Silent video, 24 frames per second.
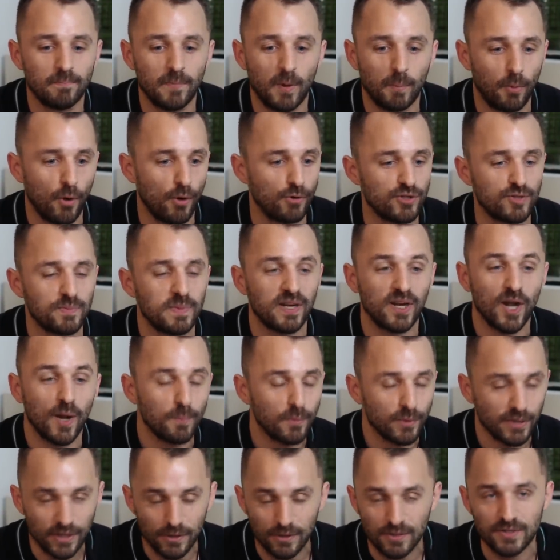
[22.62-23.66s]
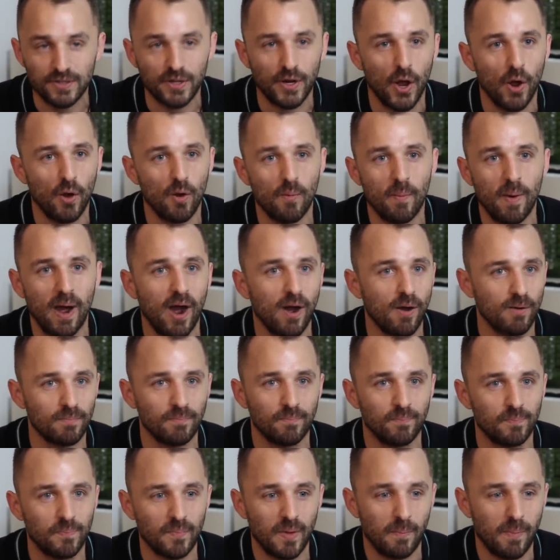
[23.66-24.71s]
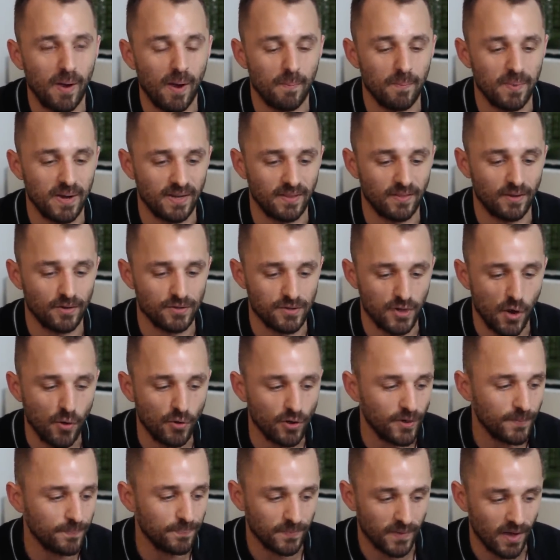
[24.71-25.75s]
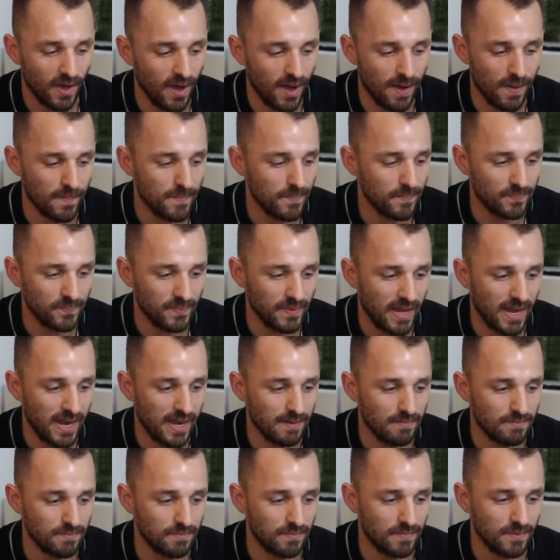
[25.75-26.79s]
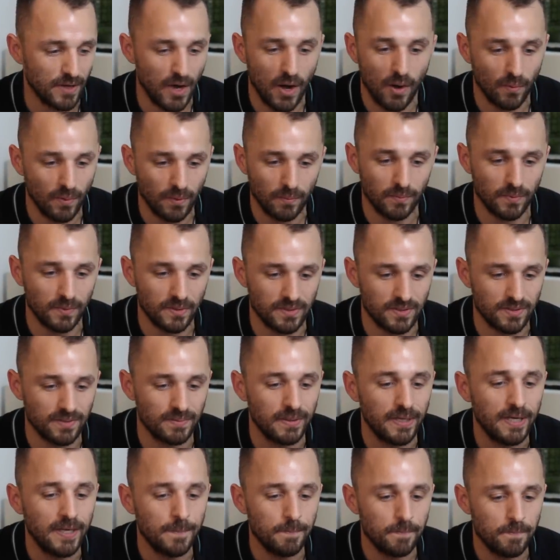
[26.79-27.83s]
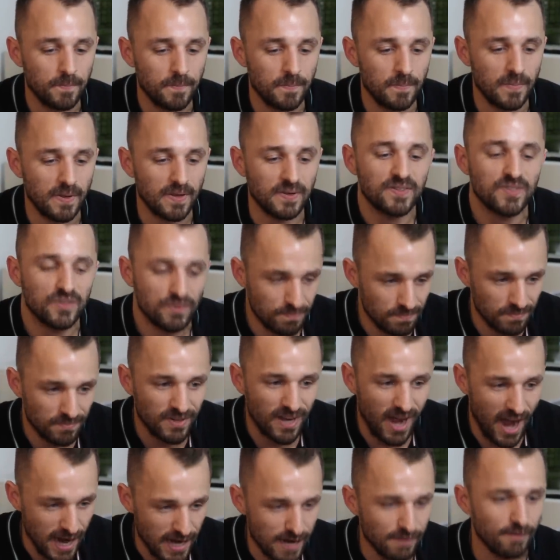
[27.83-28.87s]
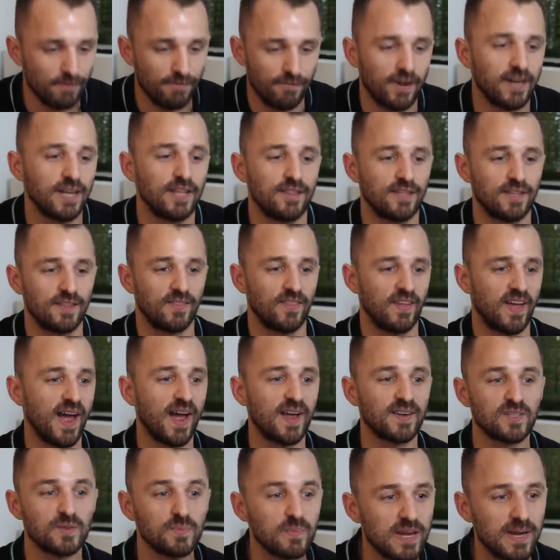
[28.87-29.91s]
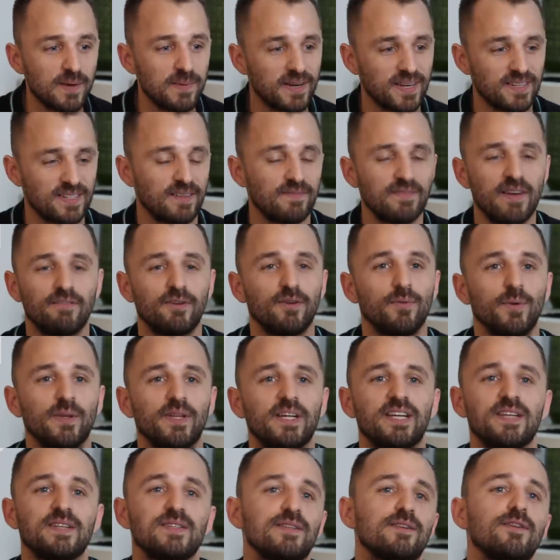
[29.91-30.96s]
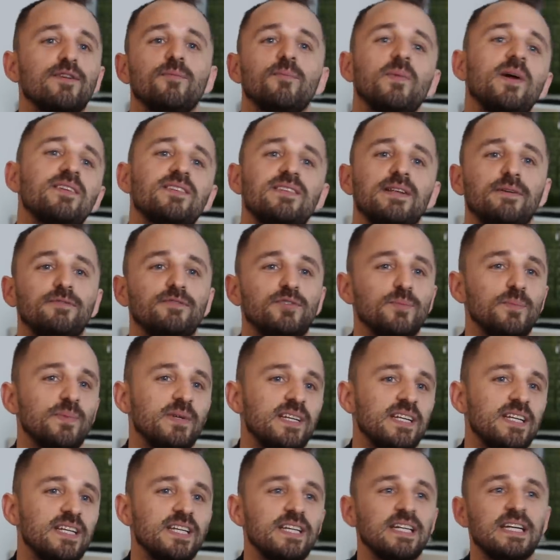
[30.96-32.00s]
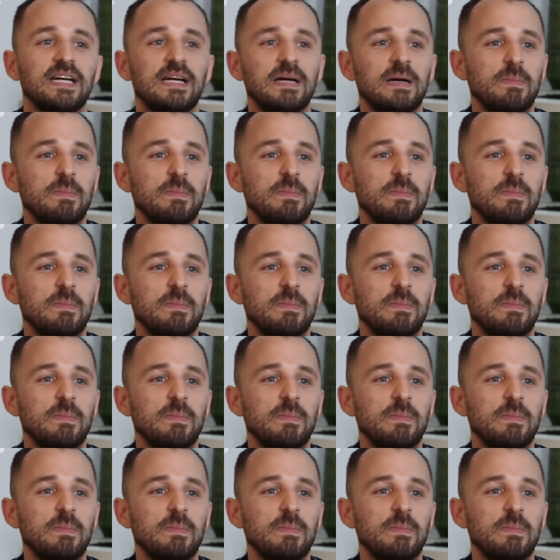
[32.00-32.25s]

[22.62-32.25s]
approached me a couple years ago about being their donor. And you know, it's kind of a funny thing that they asked me, because I've never really considered myself to be